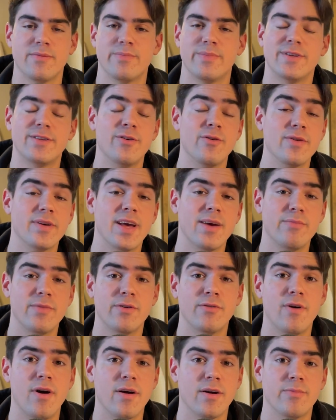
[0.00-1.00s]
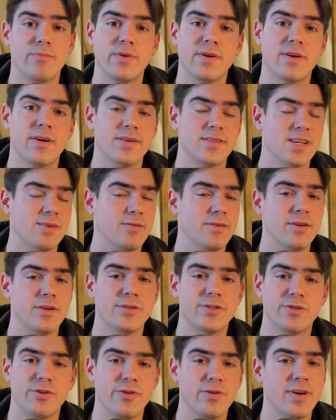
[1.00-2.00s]
But don't get me wrong, because I'm going
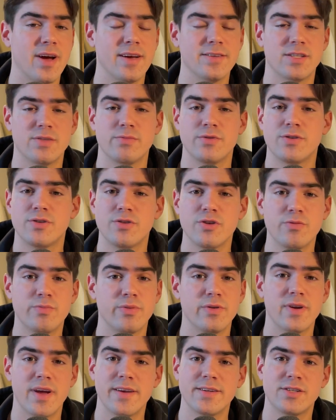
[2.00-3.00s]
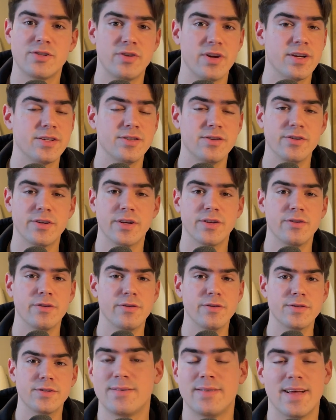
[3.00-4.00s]
to show you guys some super nice tricks you can
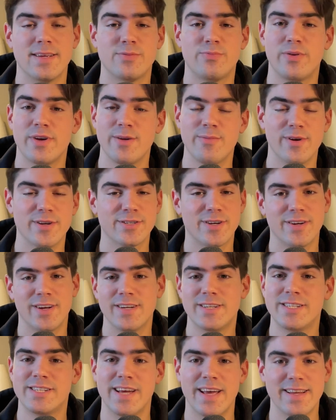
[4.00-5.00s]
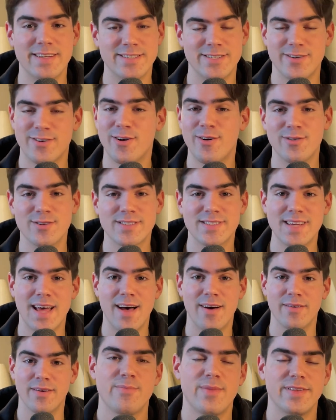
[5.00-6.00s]
use that's pretty much going to change your whole
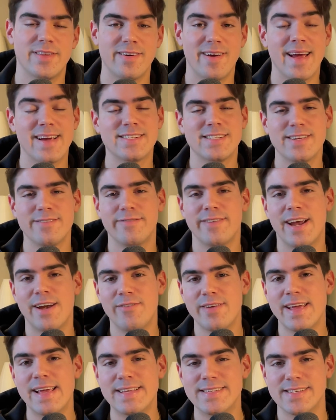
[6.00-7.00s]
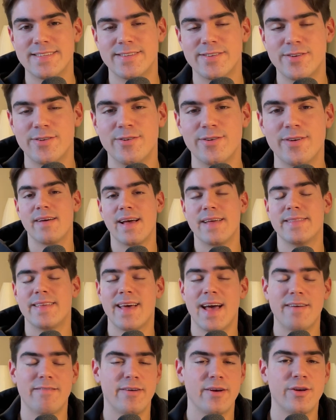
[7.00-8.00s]
sound. But they're actually very easy to do and
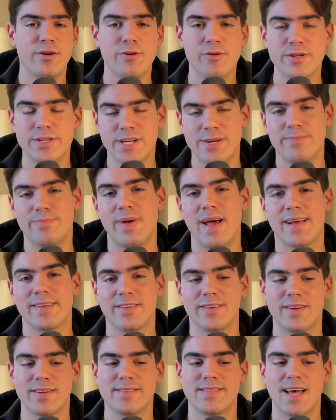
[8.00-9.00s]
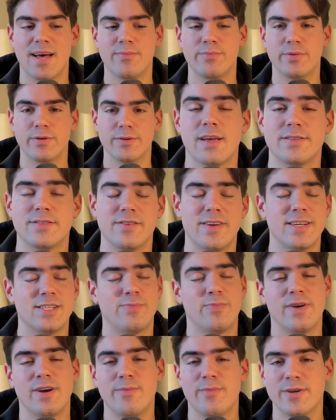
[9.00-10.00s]
they have a huge impact on the sample. So
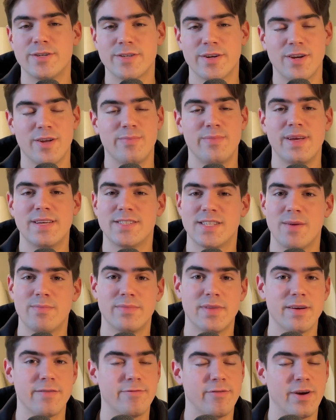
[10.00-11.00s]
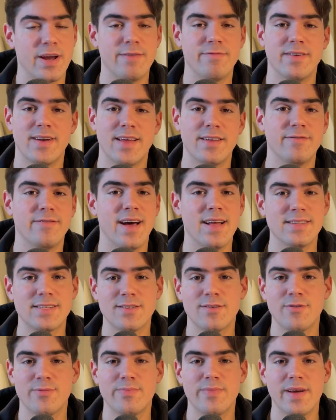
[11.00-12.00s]
there's pretty much going to be something for even
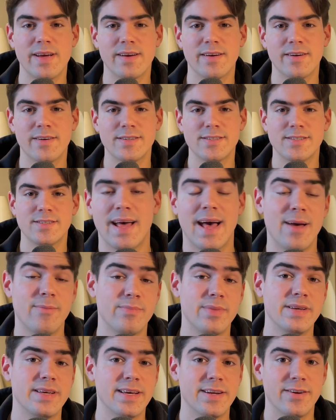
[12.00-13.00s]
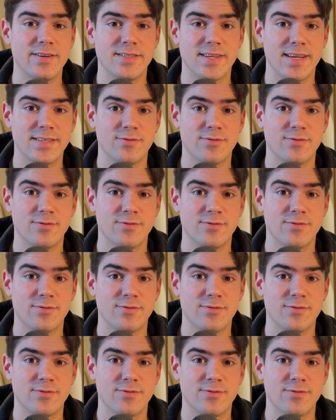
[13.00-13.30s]
advanced loop makers and beginners as